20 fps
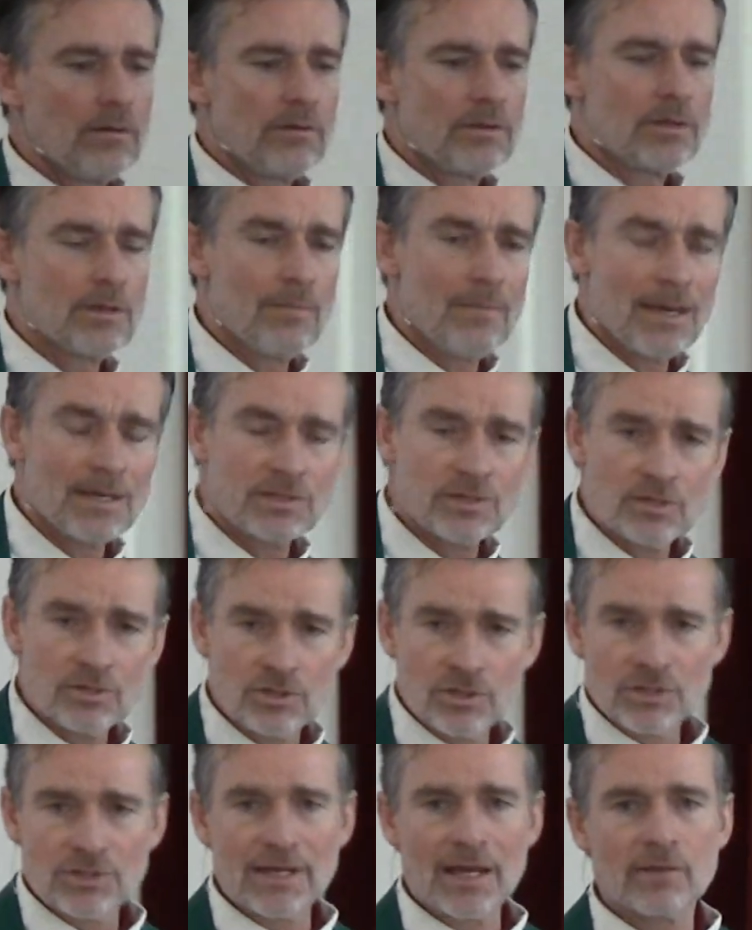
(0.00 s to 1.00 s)
the
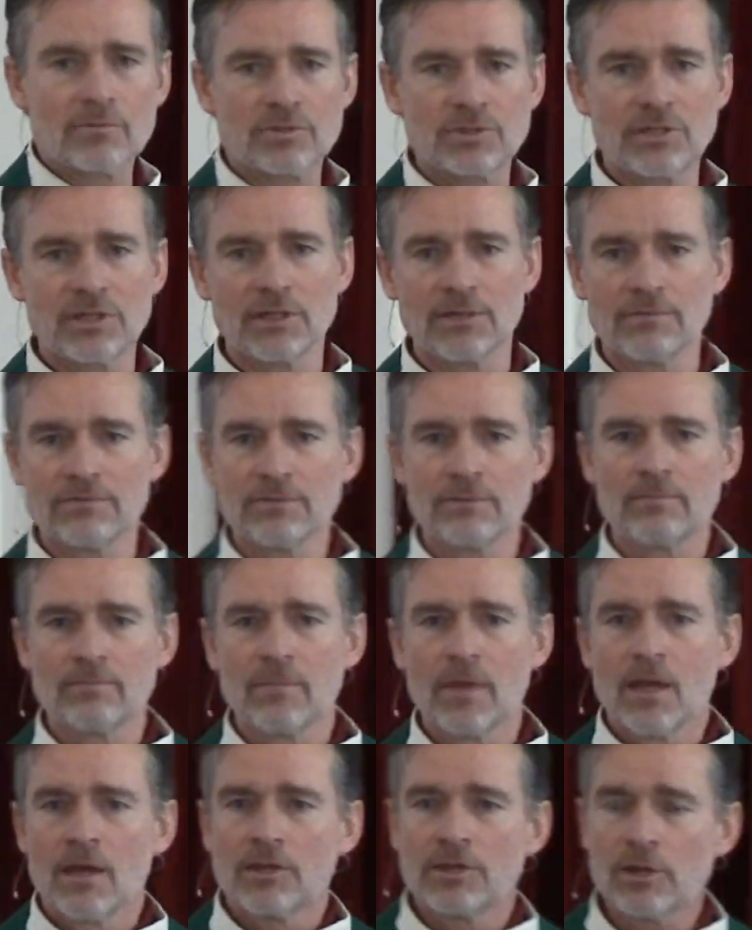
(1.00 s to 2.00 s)
message is not received.
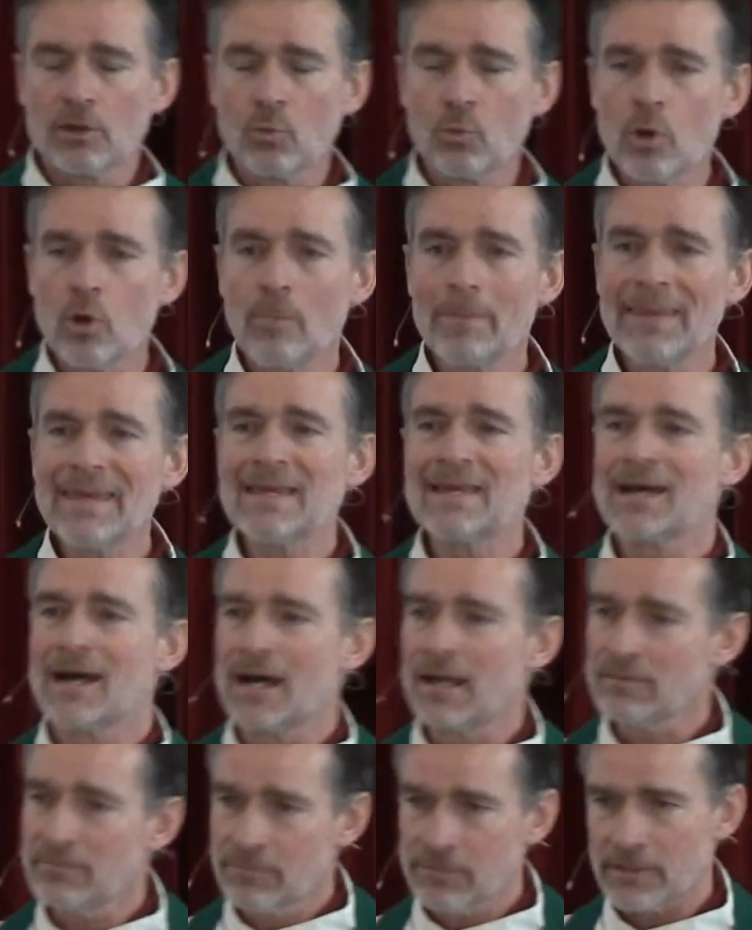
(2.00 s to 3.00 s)
There will be
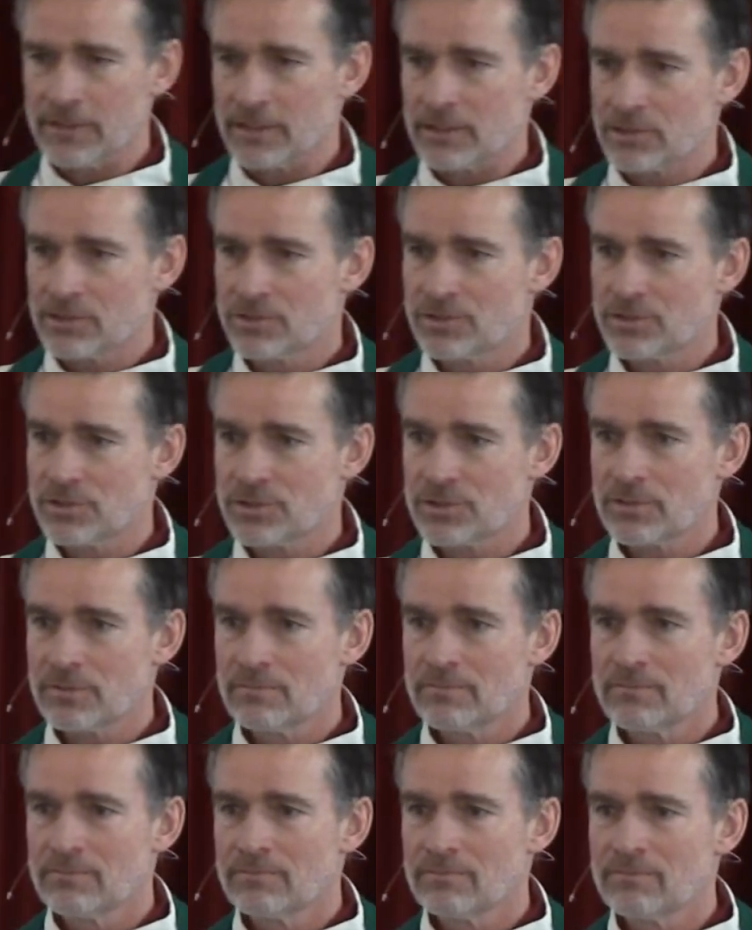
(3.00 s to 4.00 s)

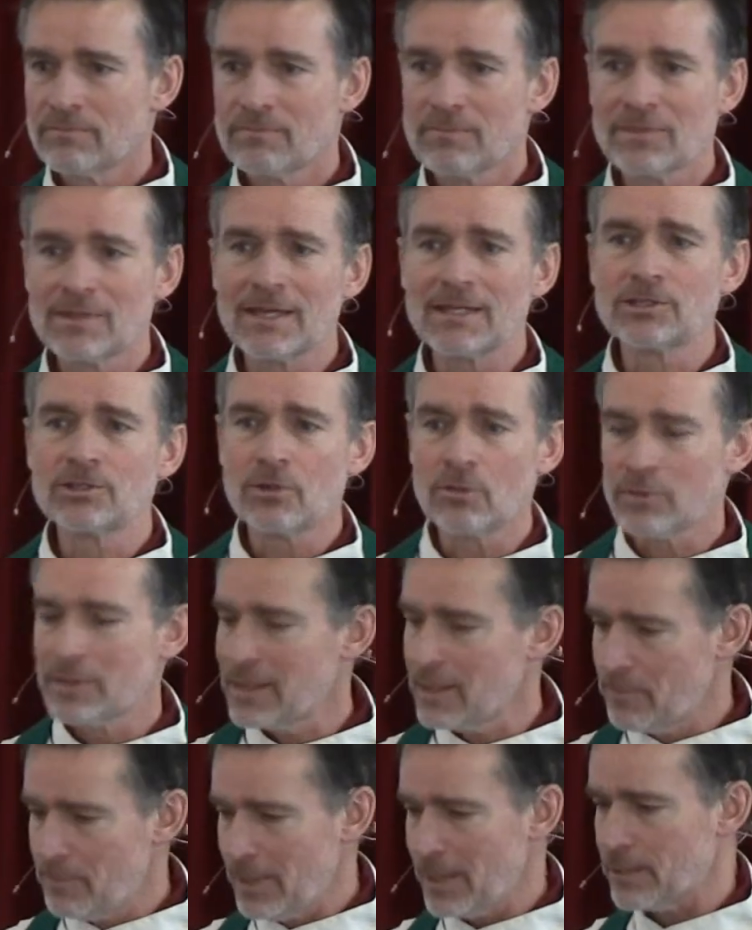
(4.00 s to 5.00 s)
conflicts that don't
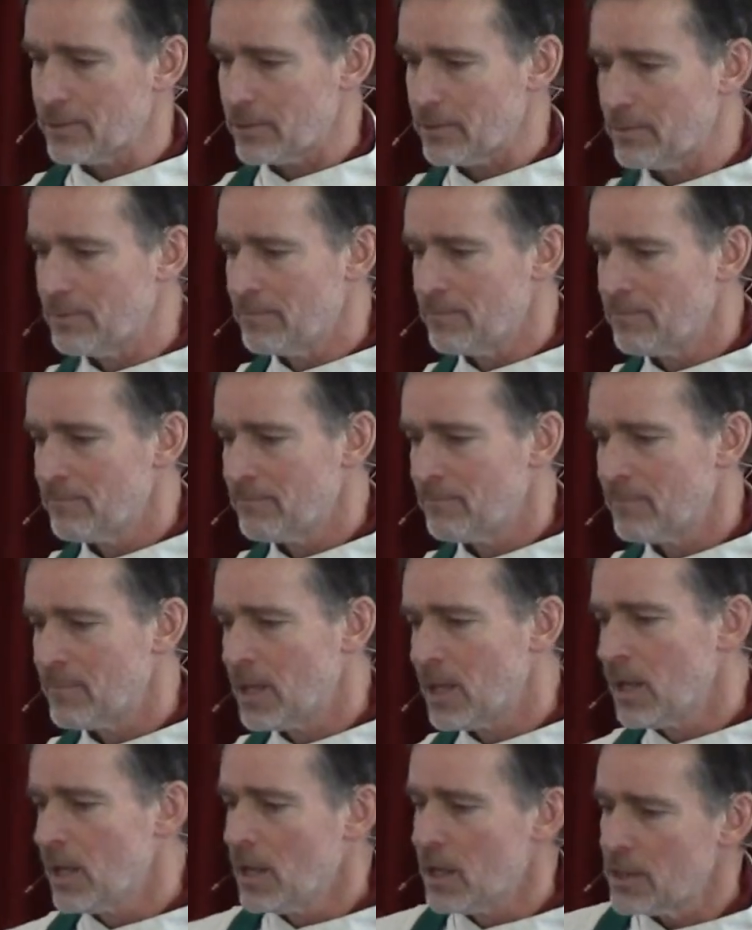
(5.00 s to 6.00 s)
get better.
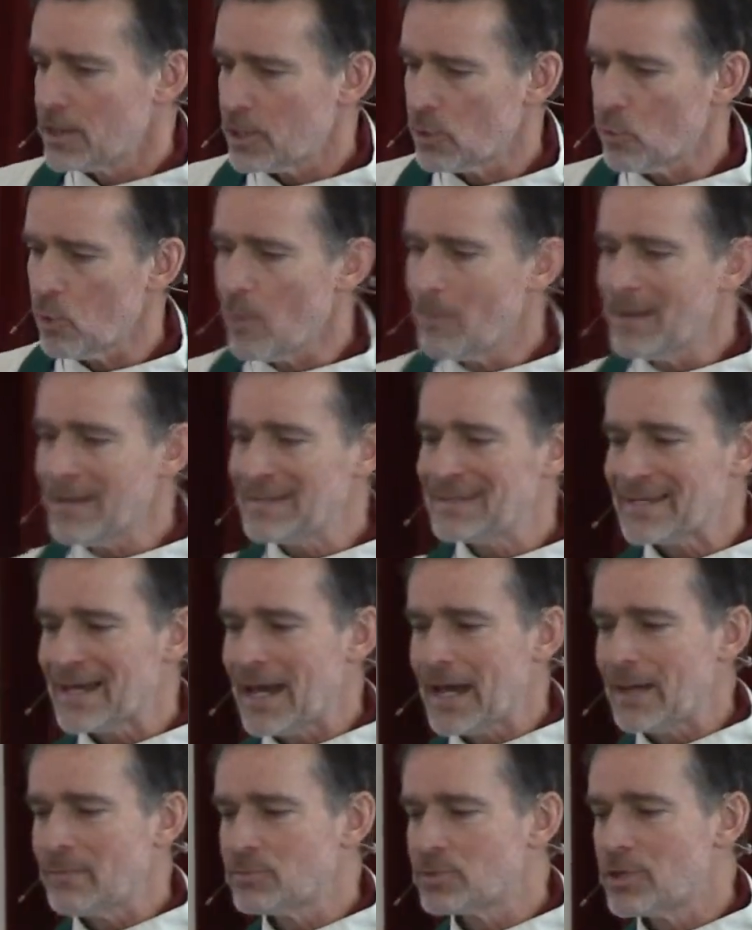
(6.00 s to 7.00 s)
There will be
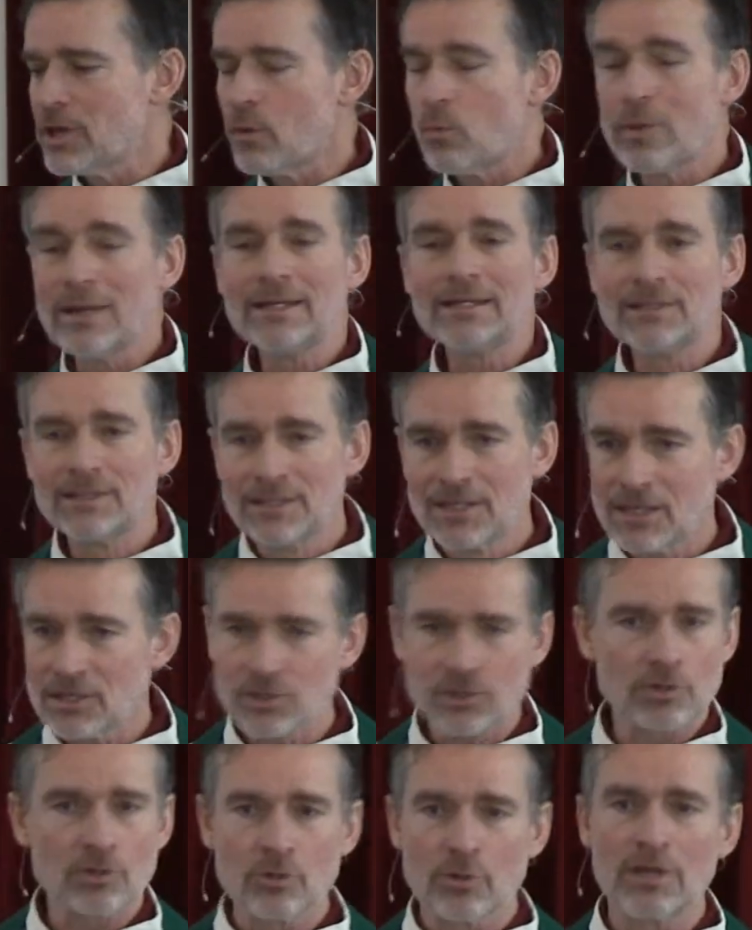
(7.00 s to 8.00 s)
times that we
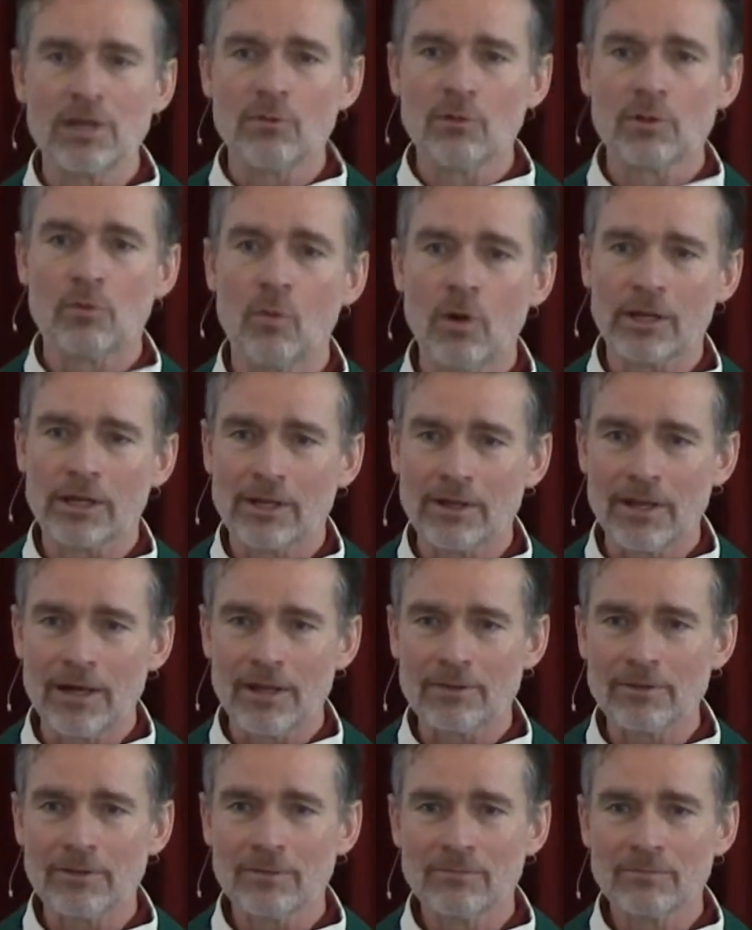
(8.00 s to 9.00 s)
disagree with one
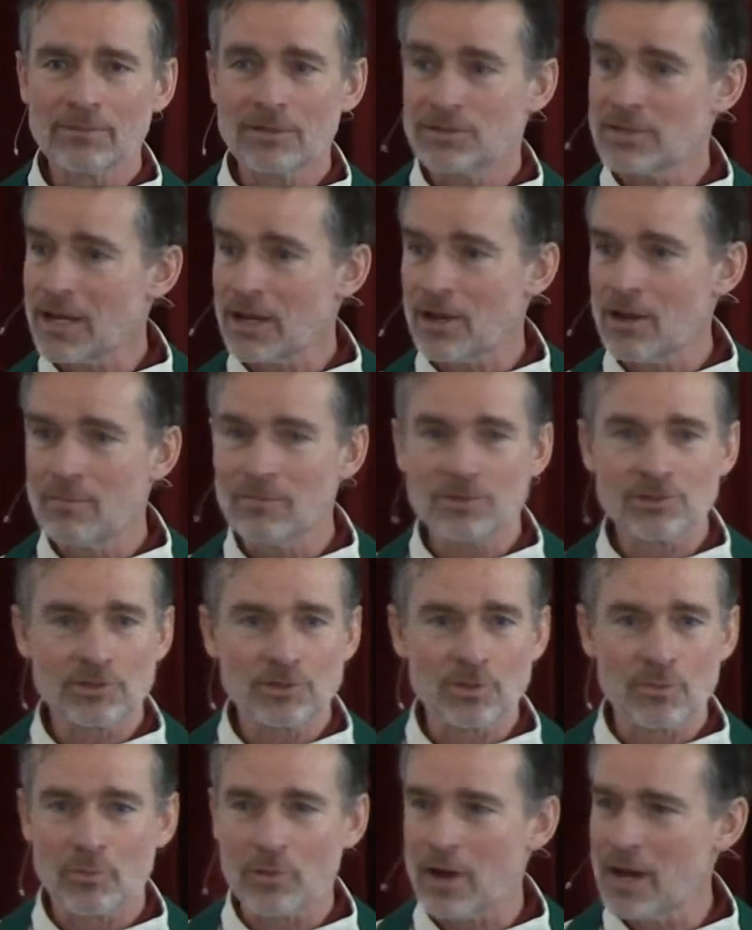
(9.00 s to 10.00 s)
another. Does that come as a
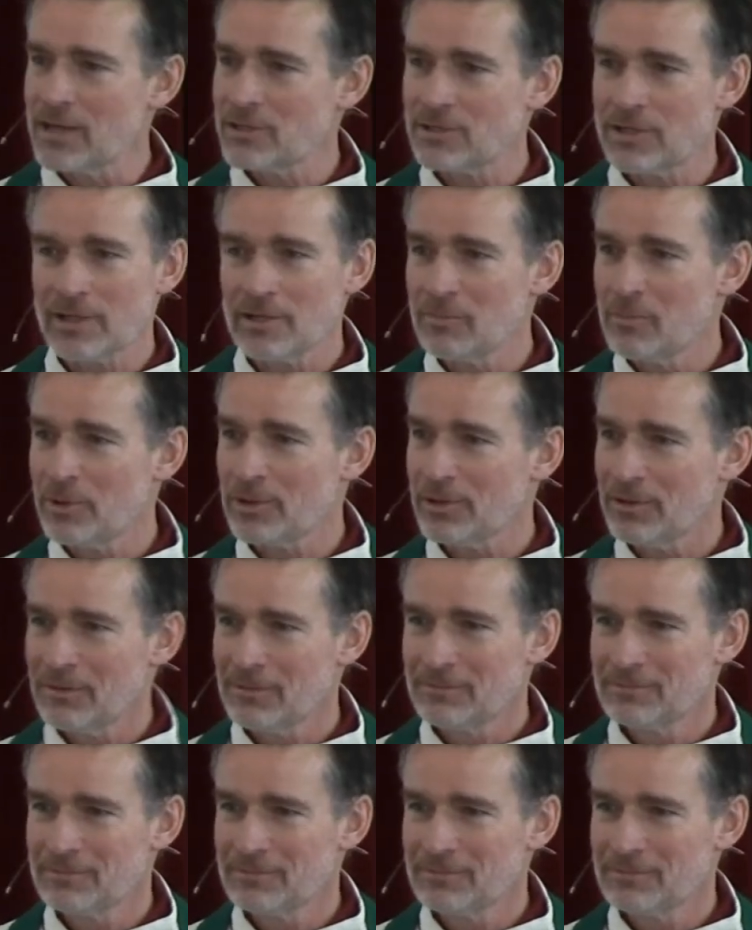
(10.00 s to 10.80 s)
surprise to anybody?